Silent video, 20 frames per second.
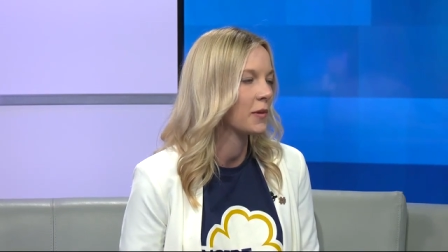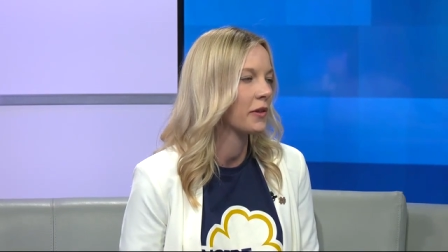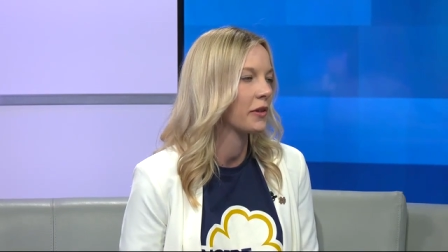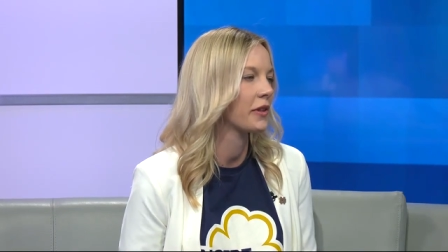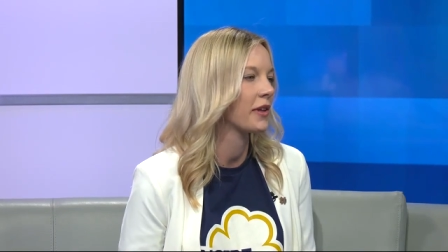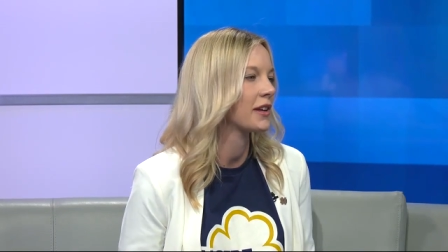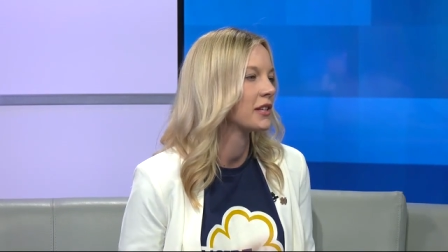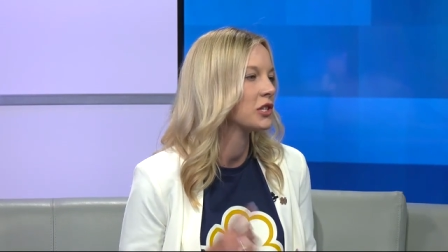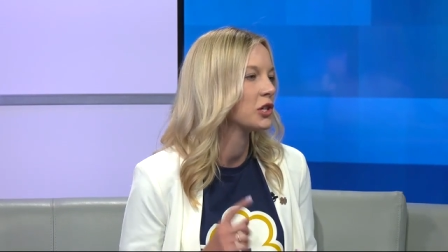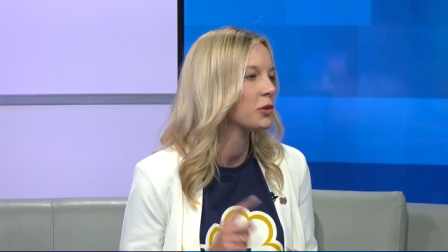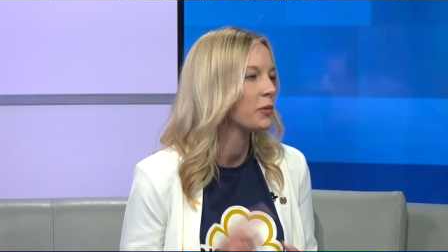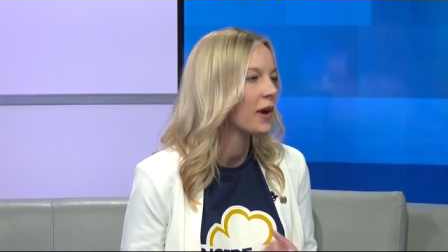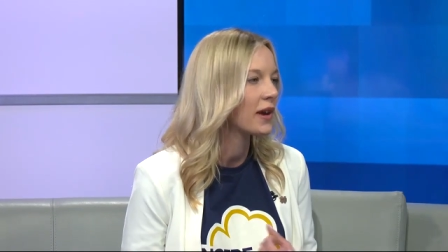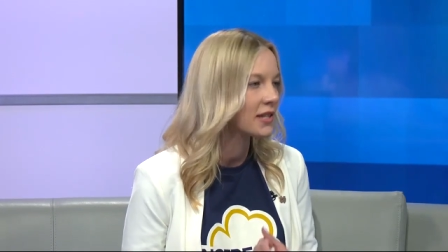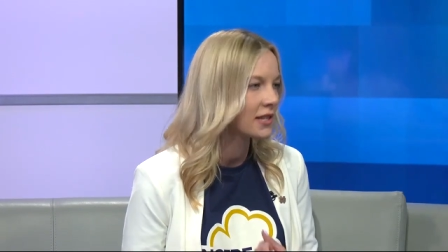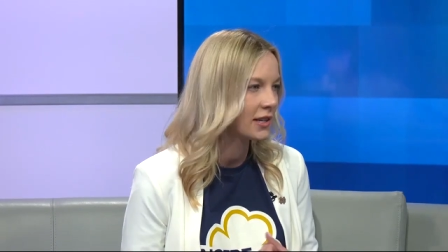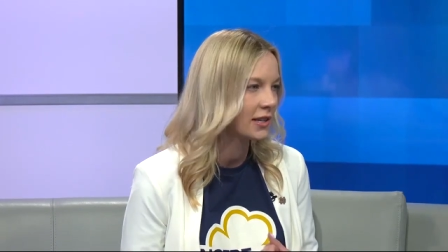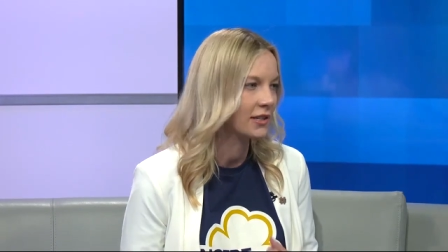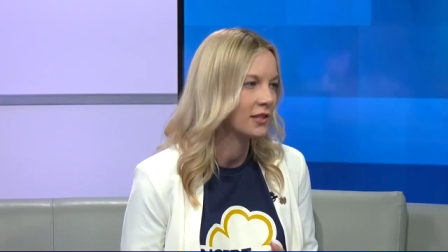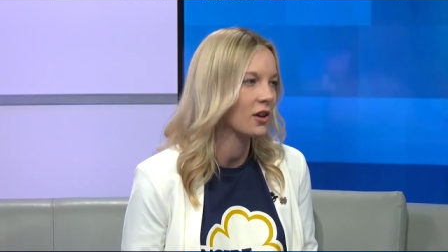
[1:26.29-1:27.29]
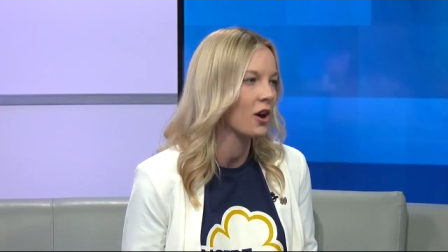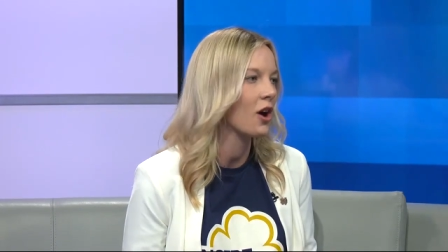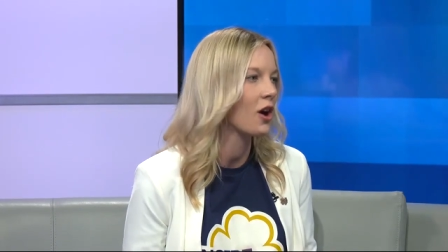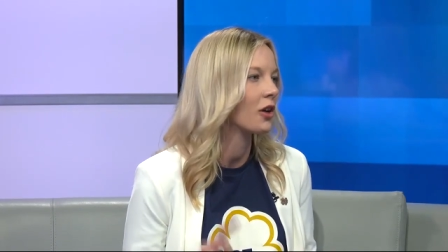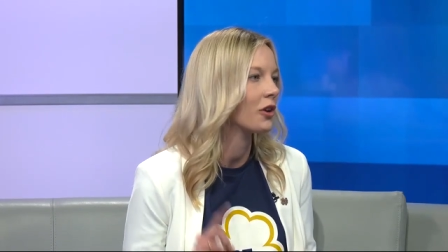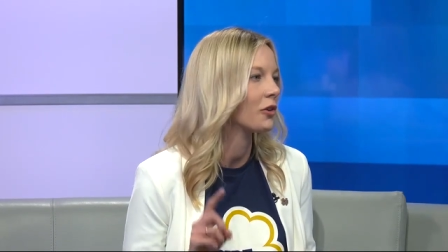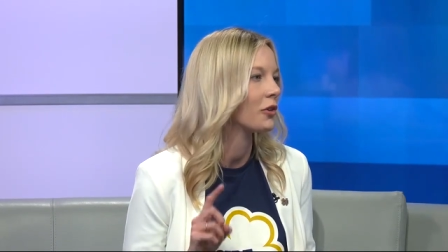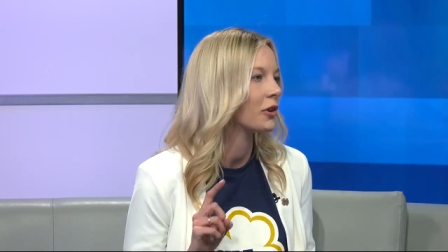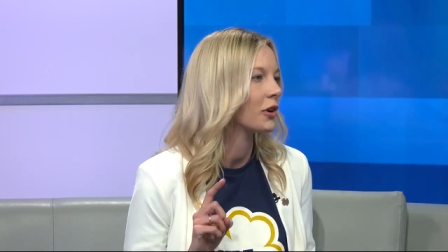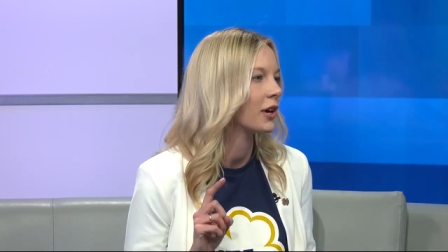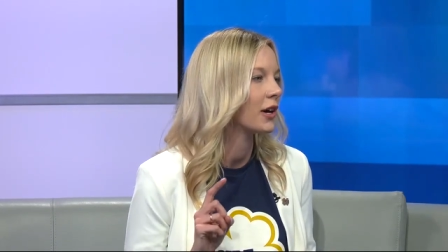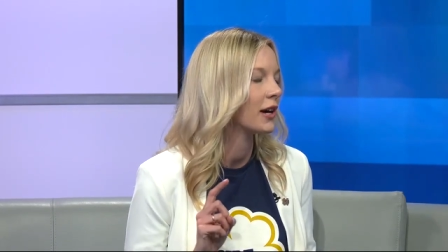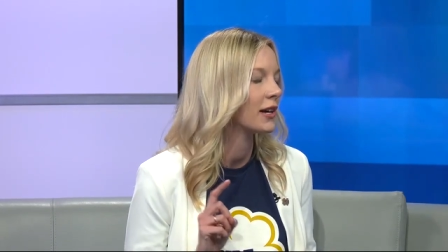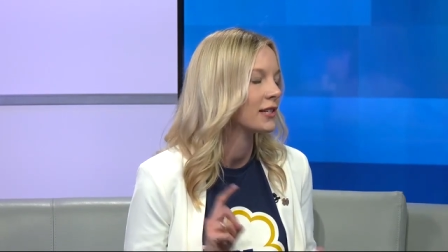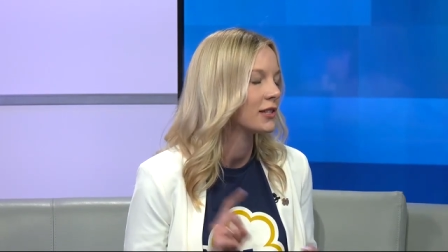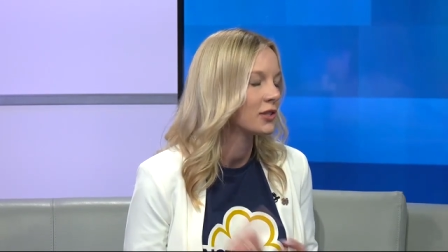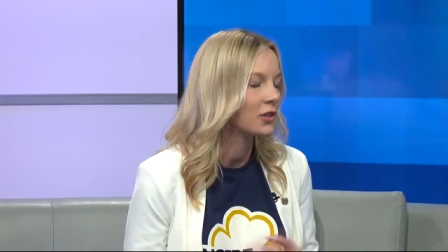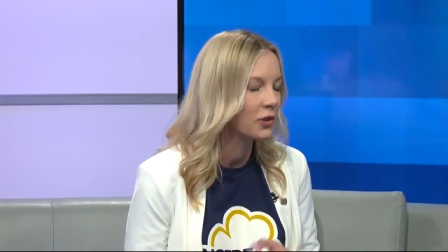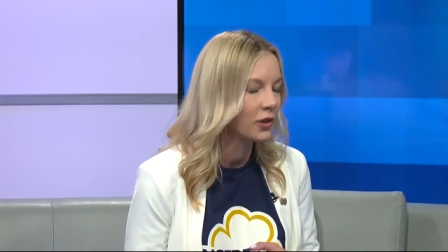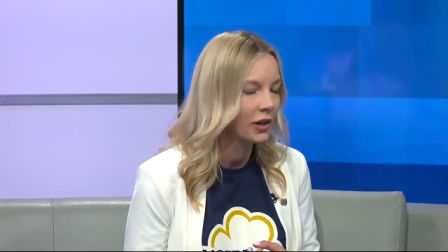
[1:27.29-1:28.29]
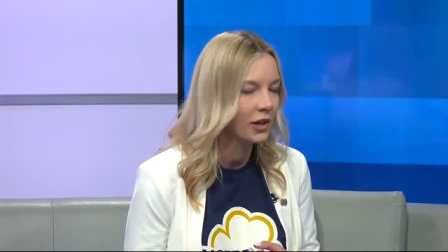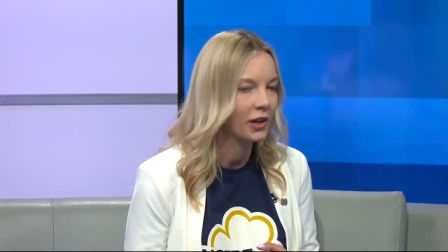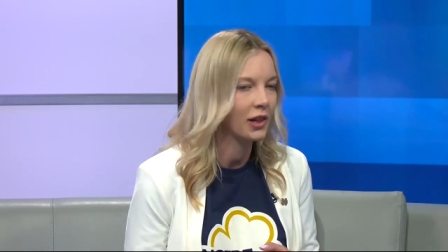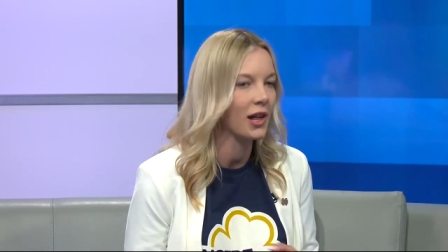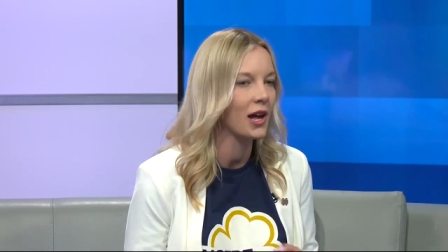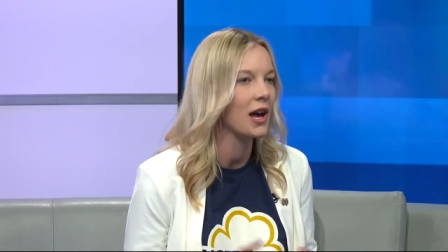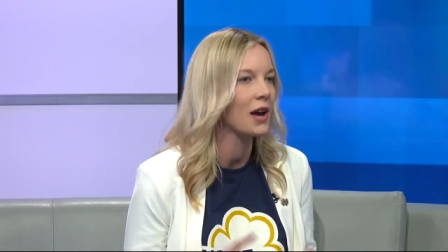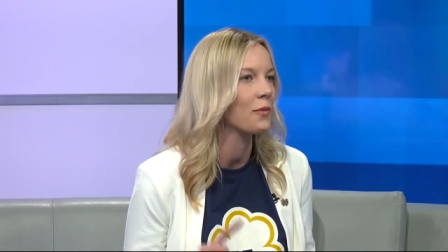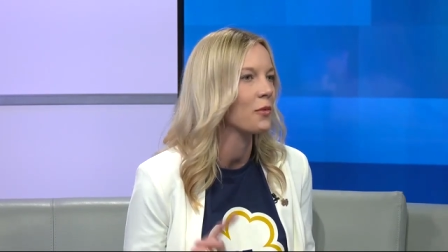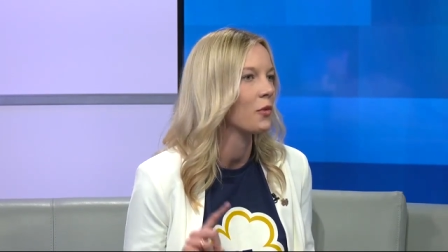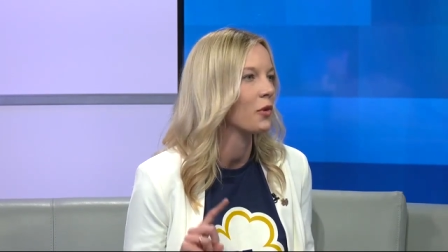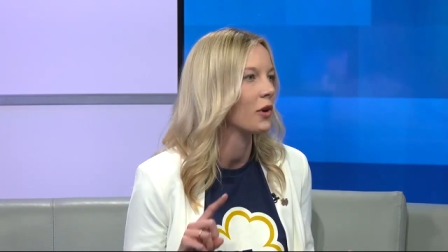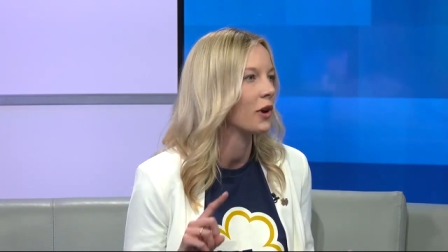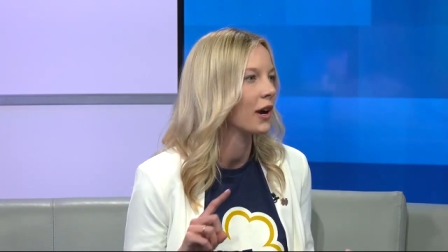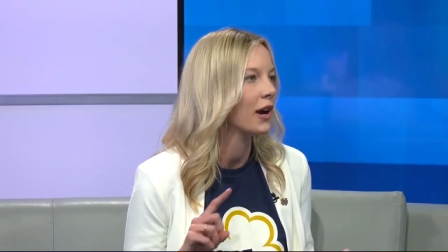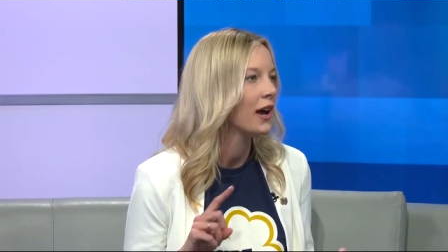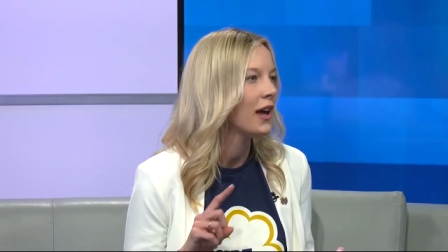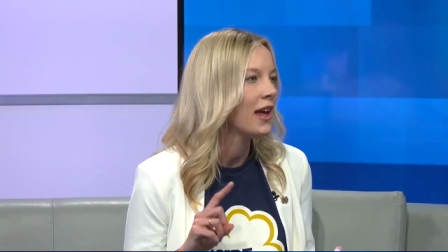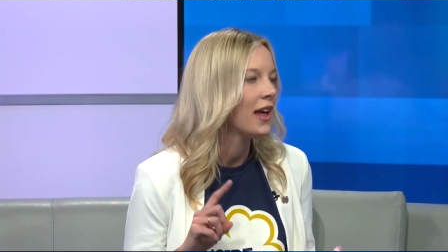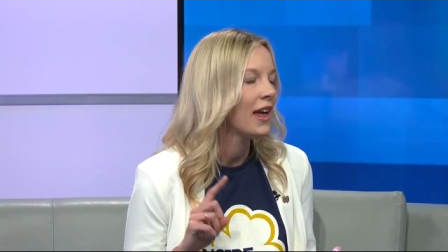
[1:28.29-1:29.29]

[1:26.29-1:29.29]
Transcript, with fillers: whether that's your residence hall or a student club or